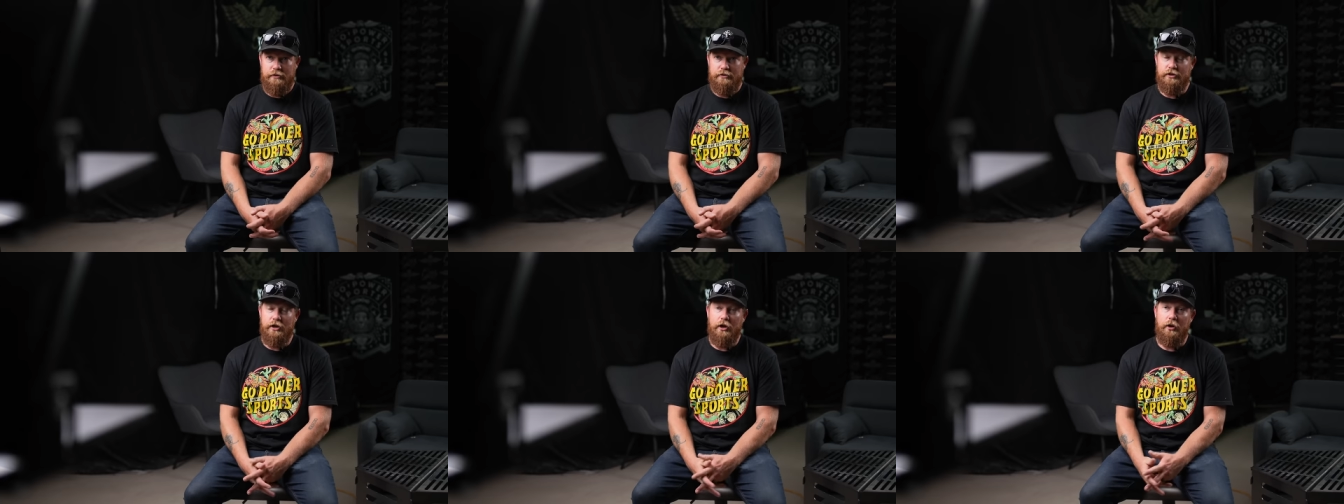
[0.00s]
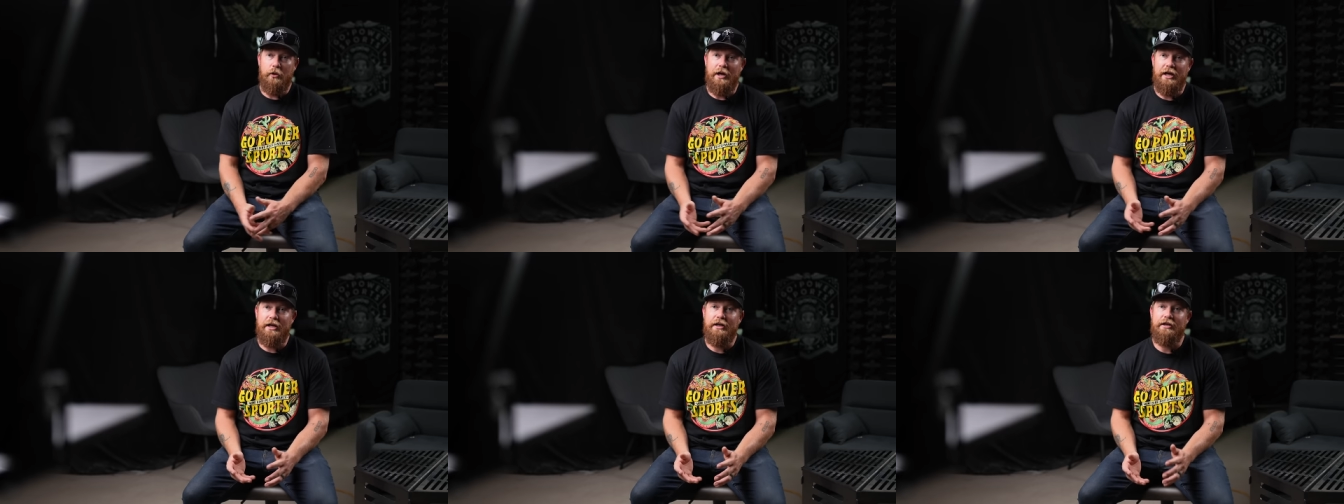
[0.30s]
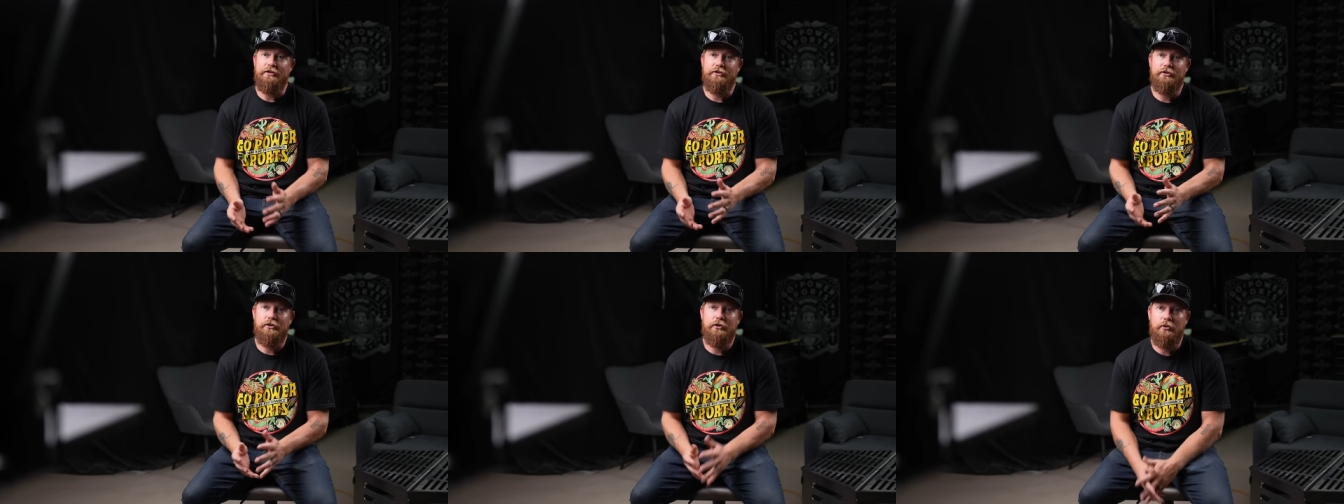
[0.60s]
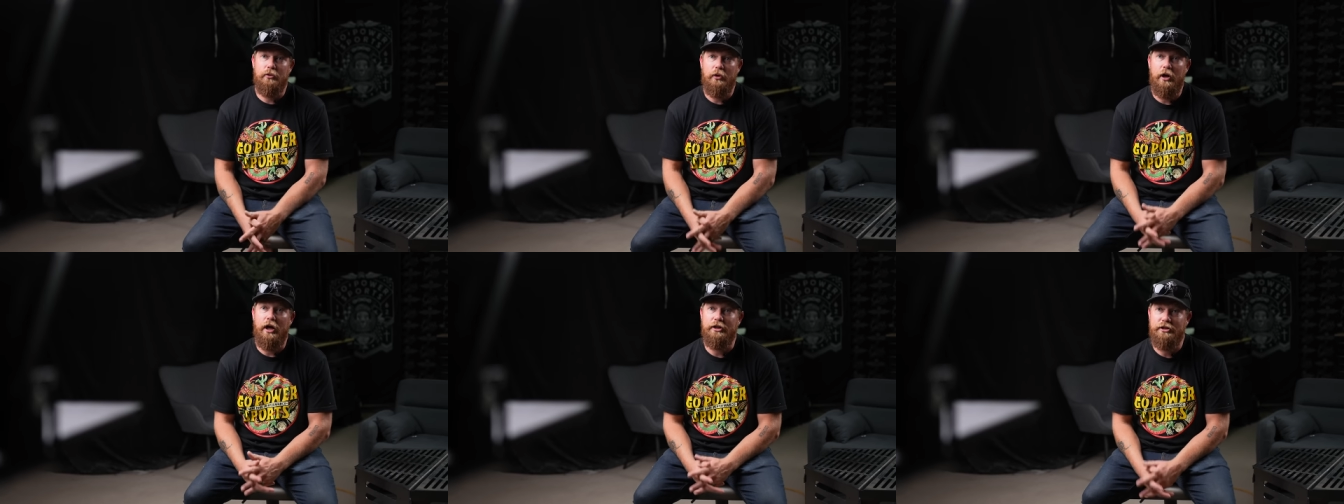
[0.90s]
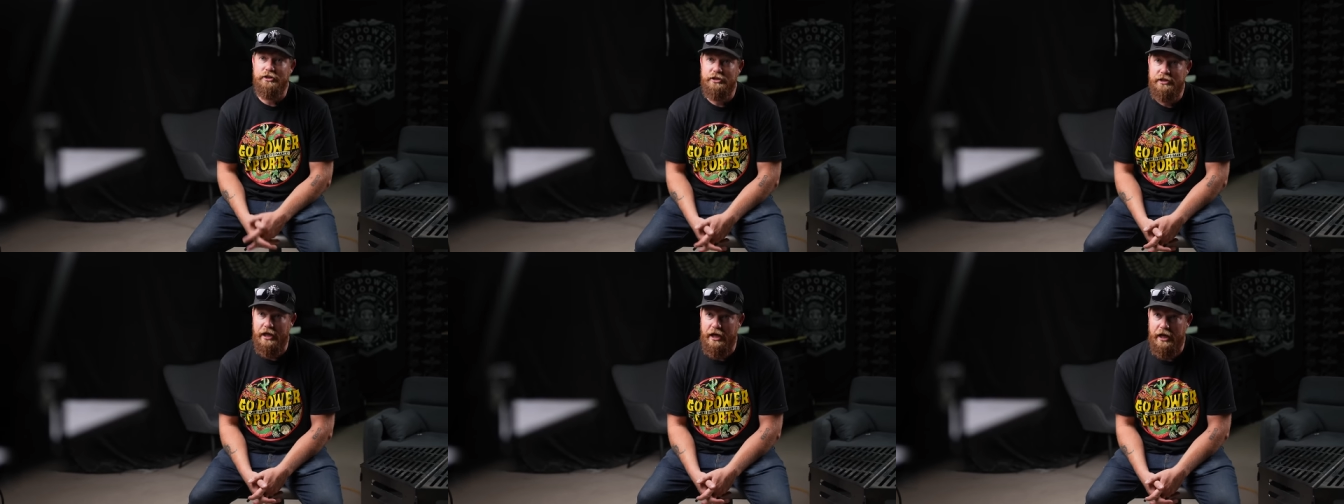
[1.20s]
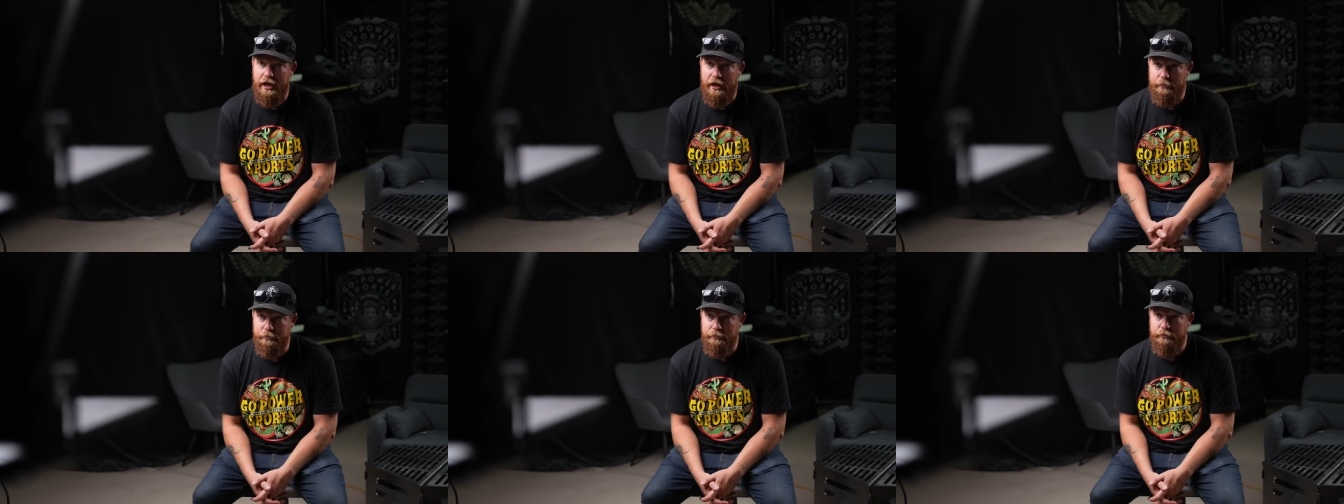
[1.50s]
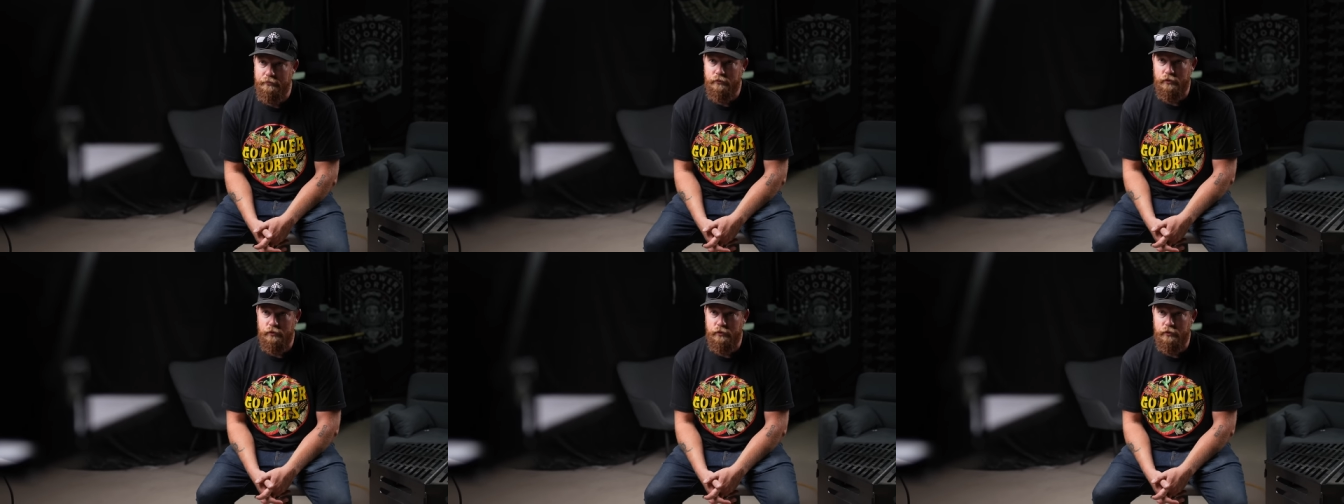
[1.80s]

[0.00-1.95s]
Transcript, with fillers: So it is crunch time,